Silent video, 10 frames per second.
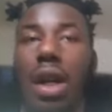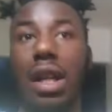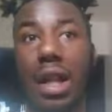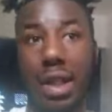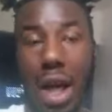
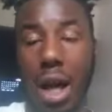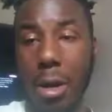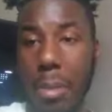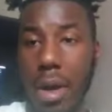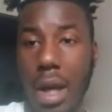This
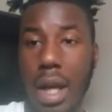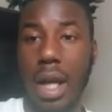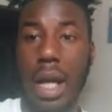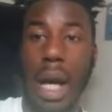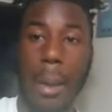time,
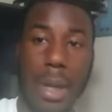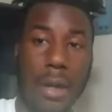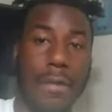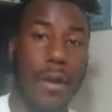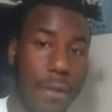I'm
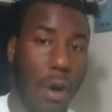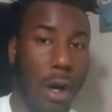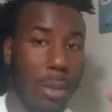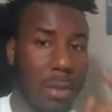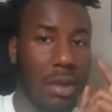getting free
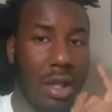forms.